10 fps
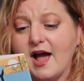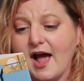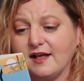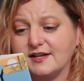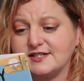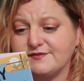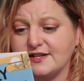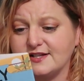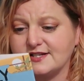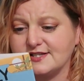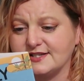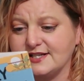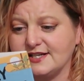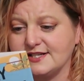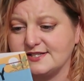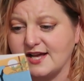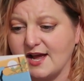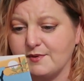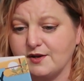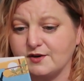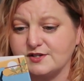Alex, Felix, Aline, and Simon are